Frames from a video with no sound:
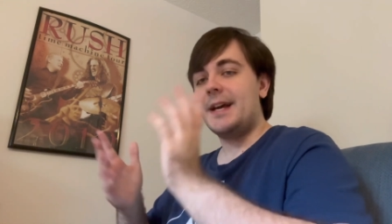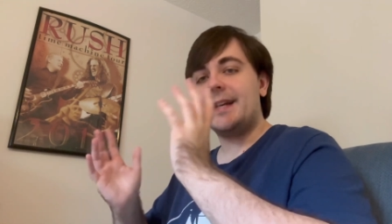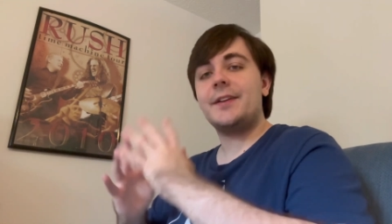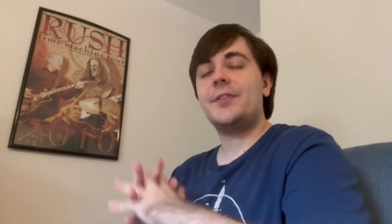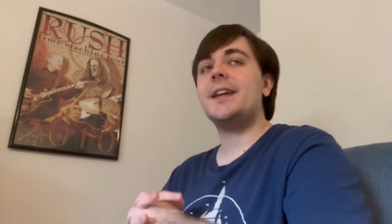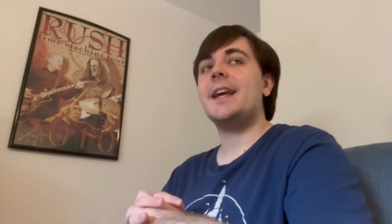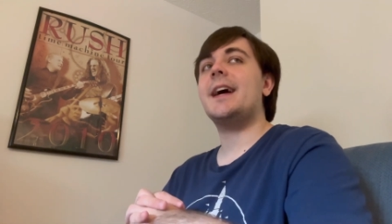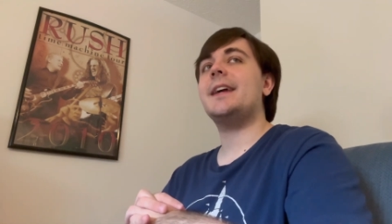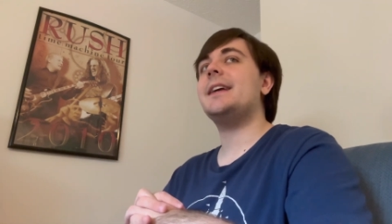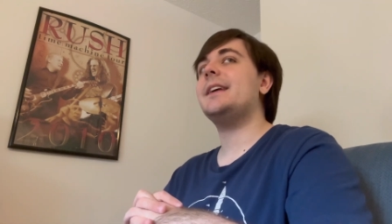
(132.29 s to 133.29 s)
And I think
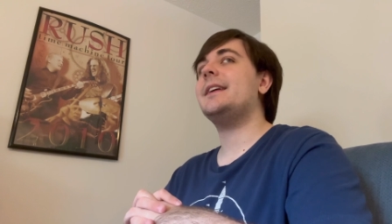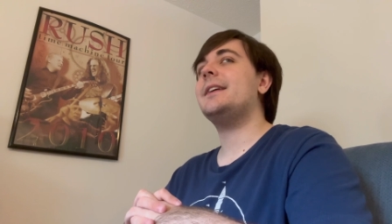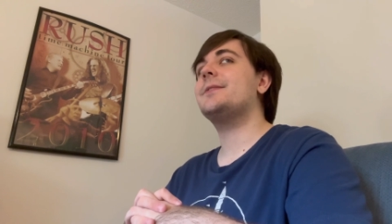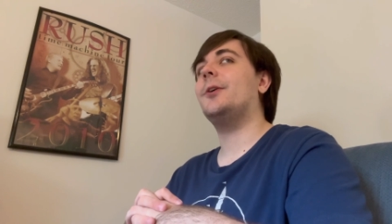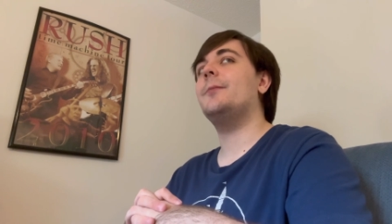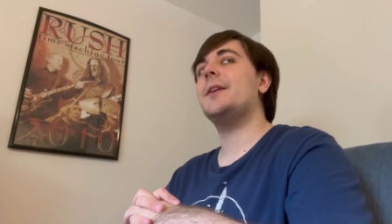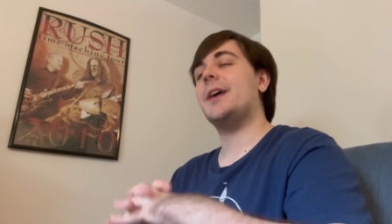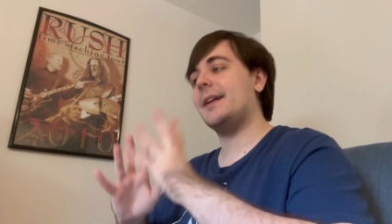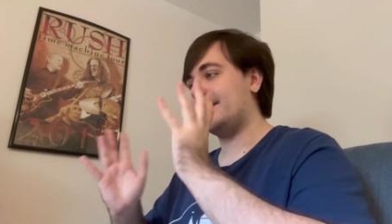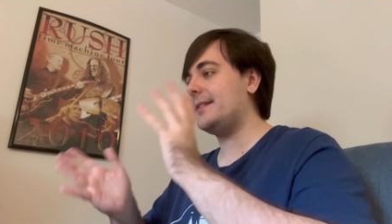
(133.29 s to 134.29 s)
yeah he he told me
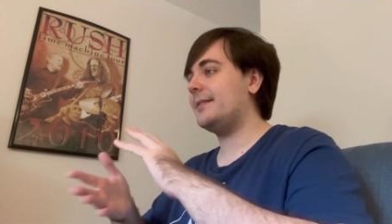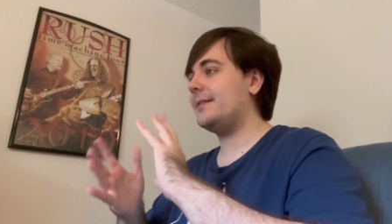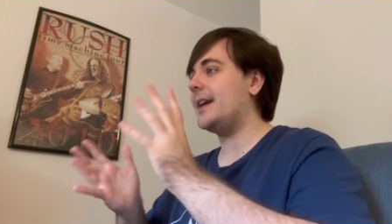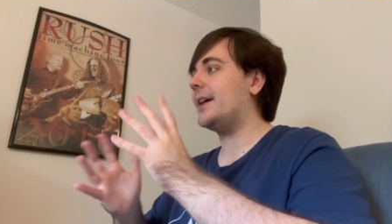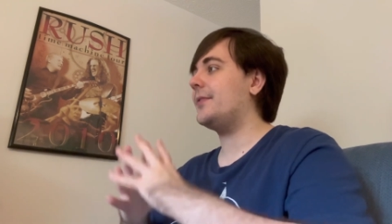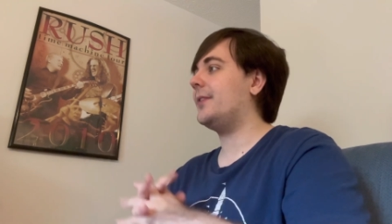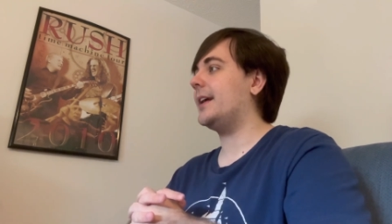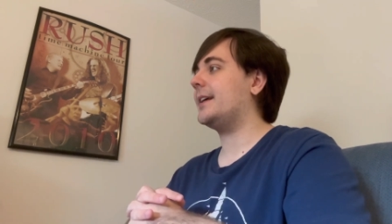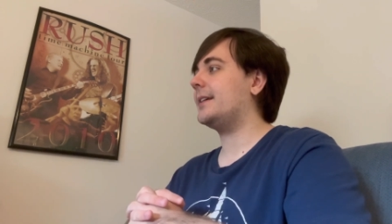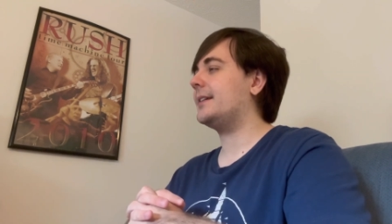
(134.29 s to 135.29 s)
that yeah
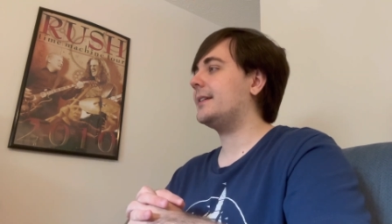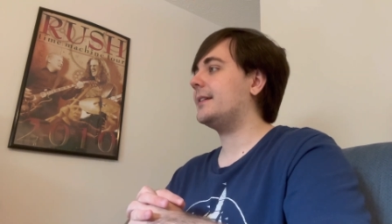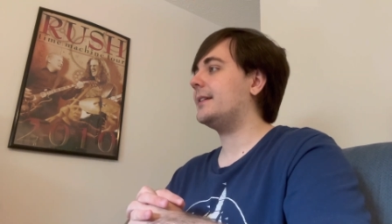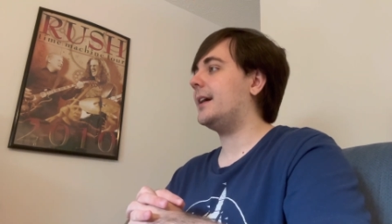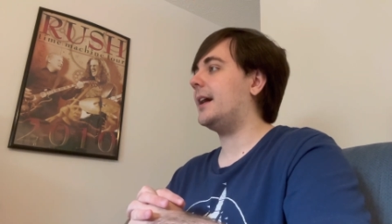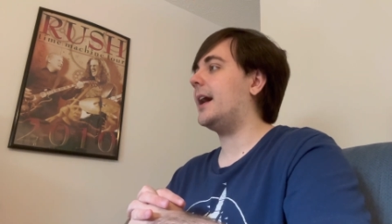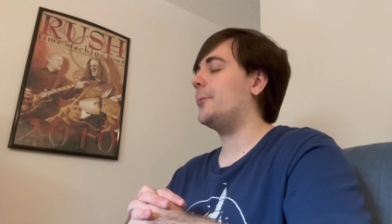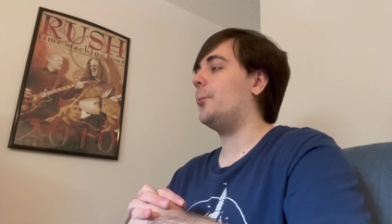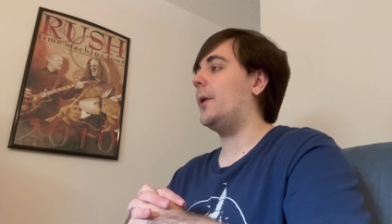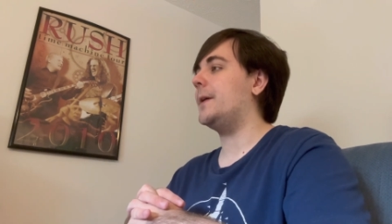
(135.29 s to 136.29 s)
like I,
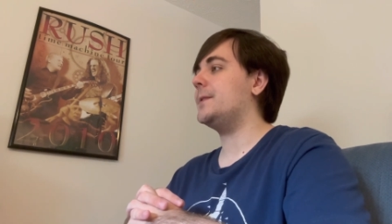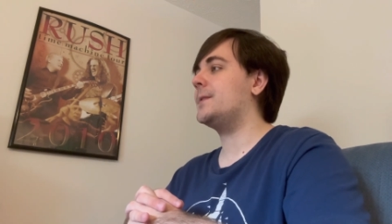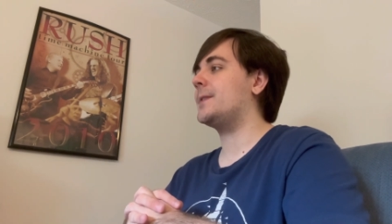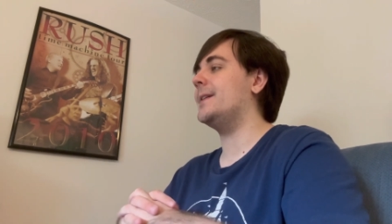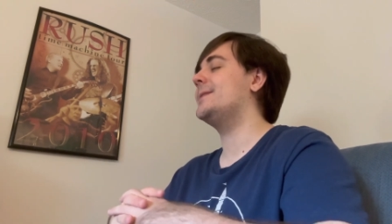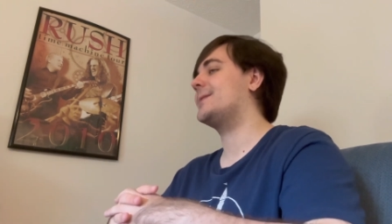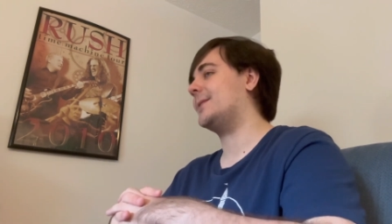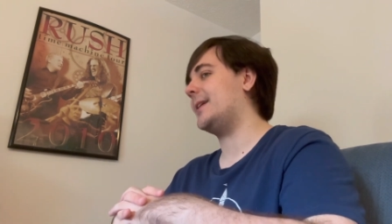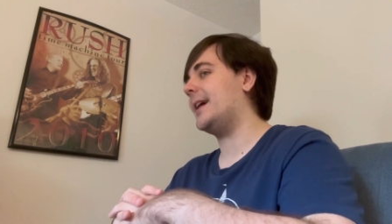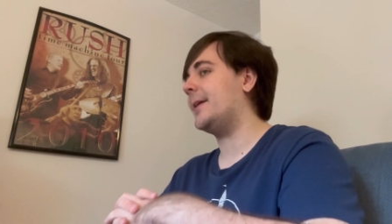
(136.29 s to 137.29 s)
was.
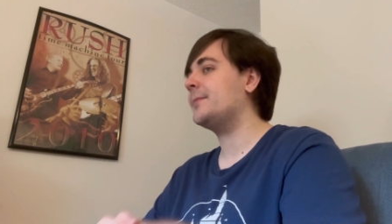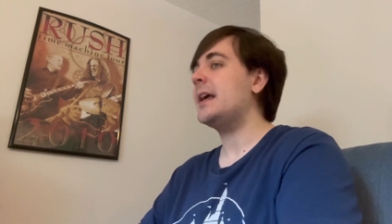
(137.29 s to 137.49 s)
So yeah.